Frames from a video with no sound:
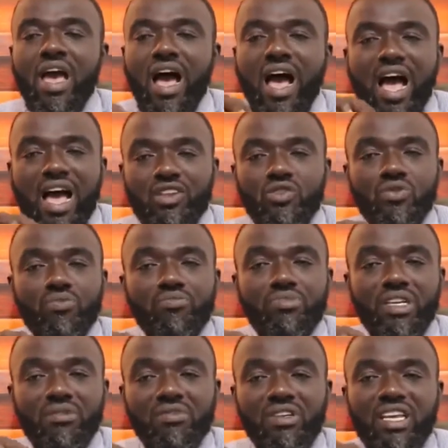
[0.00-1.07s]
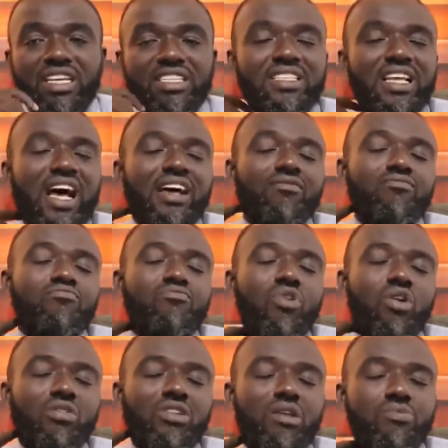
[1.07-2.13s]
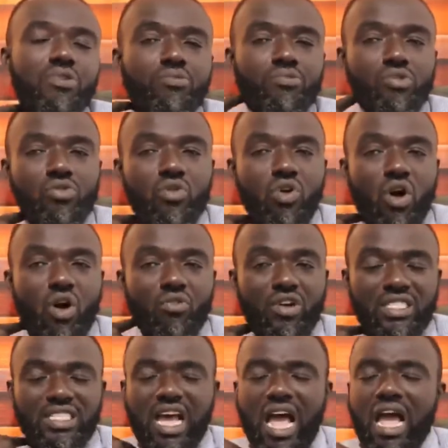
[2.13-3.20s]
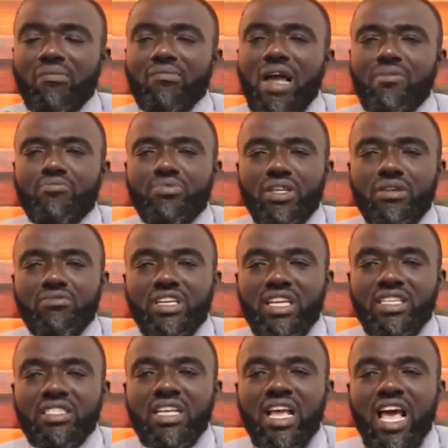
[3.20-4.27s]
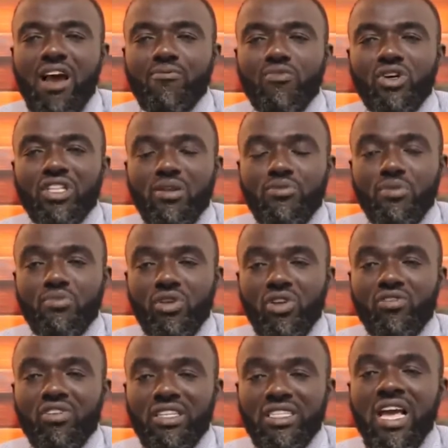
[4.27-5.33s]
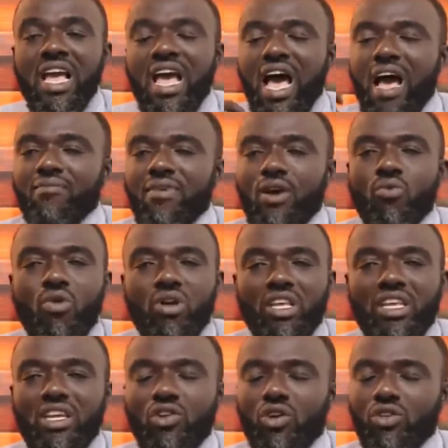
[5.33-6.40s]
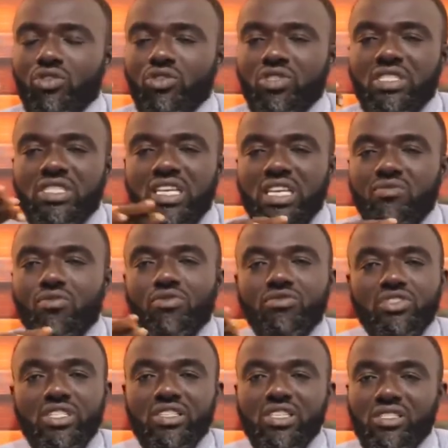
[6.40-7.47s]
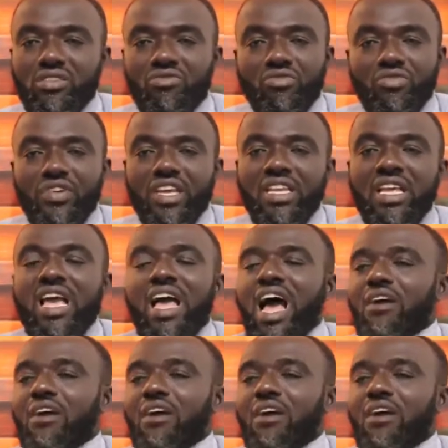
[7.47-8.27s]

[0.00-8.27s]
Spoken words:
Are you blameless among the people of our time? Am I blameless among the people of our time? Am I walking or using the name of Jesus in vain?